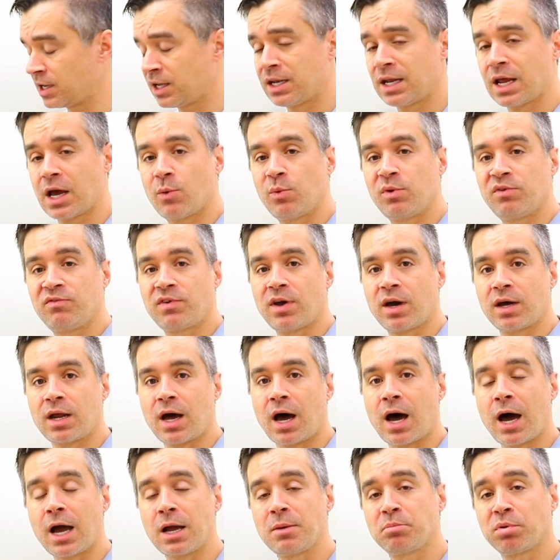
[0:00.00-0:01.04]
and now we've got a
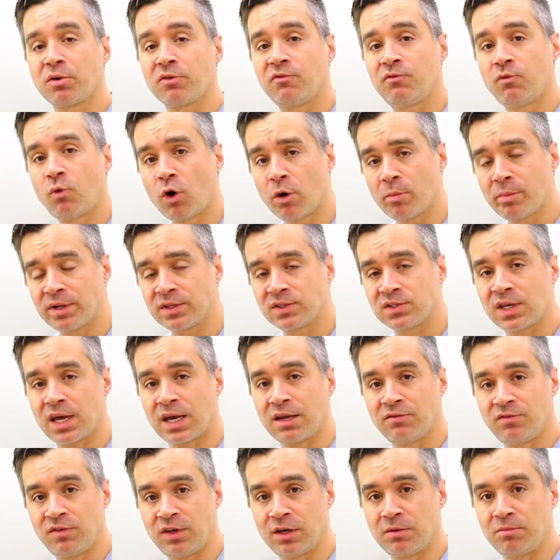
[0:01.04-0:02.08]
high performance
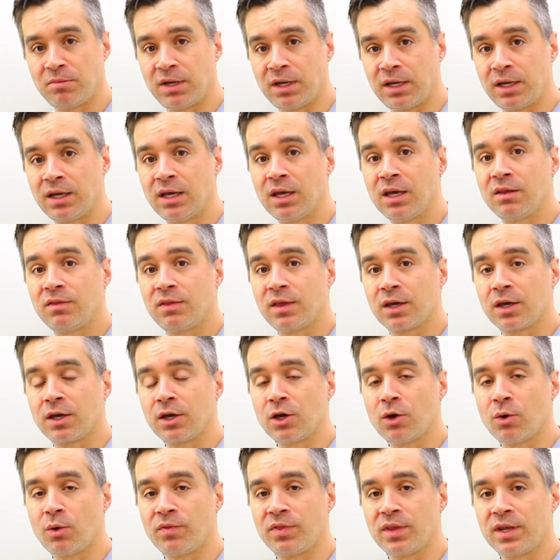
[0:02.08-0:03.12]
NVMe that can
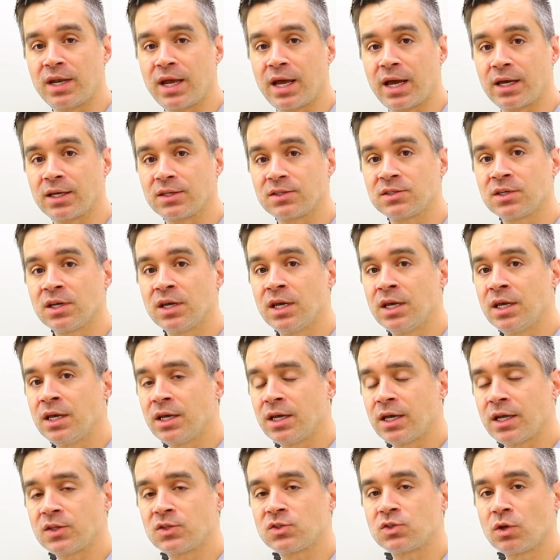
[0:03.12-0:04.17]
go in the NAS.
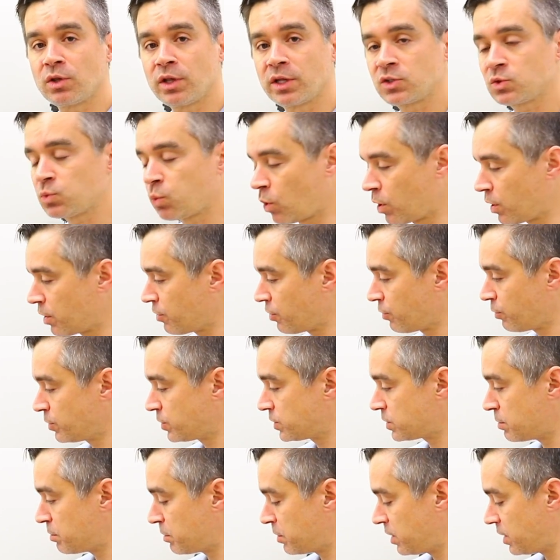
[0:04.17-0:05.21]
And so let's work through
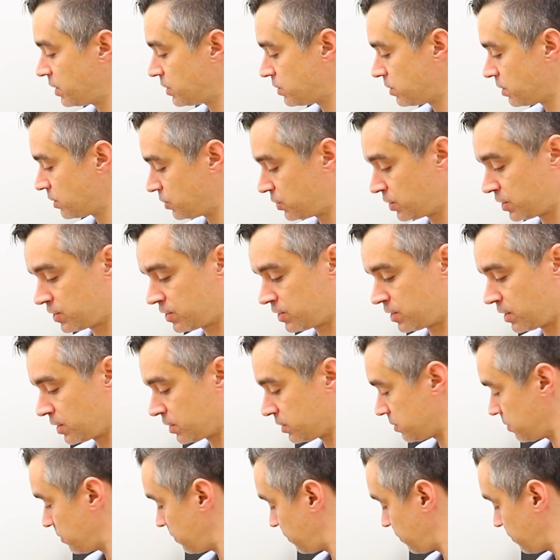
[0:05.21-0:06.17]
some of these logistics.